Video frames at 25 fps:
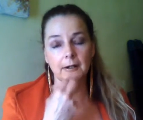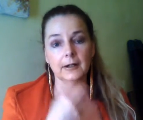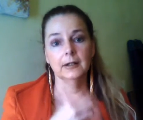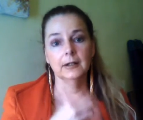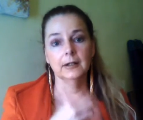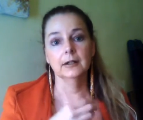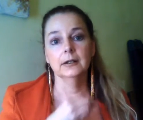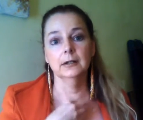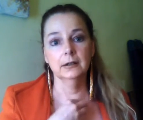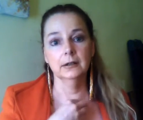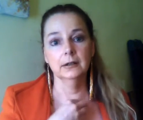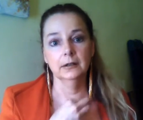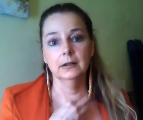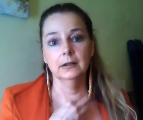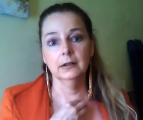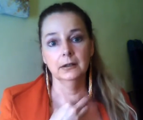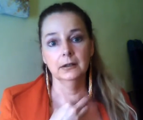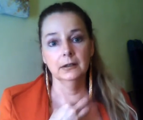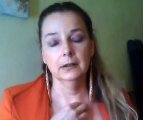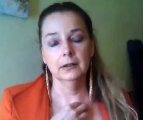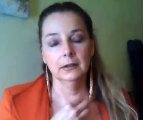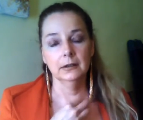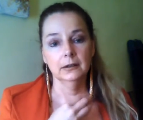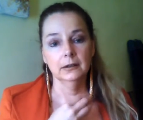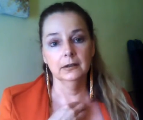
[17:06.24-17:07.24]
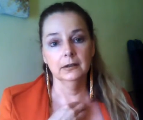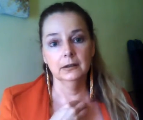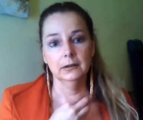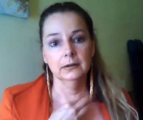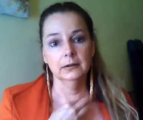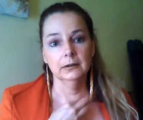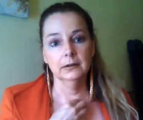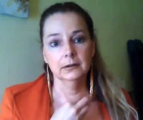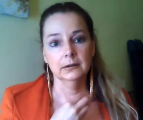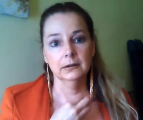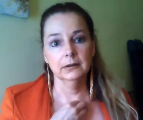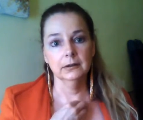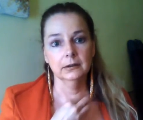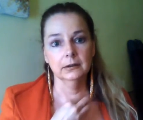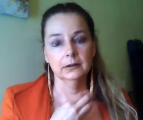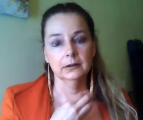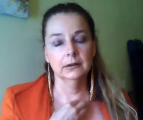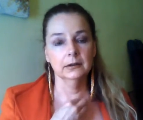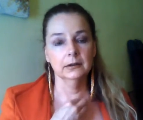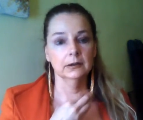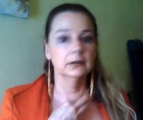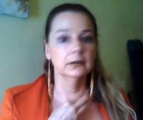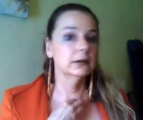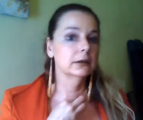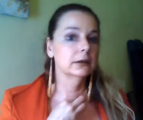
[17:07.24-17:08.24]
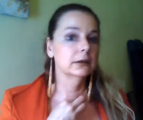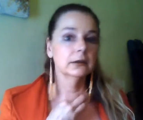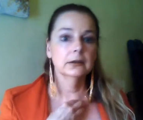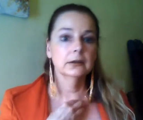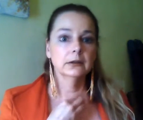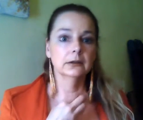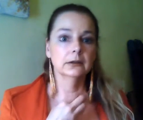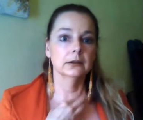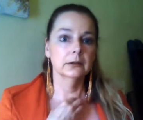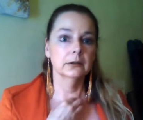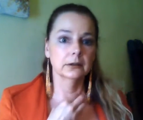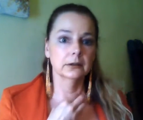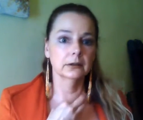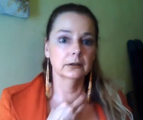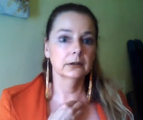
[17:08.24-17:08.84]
[no speech]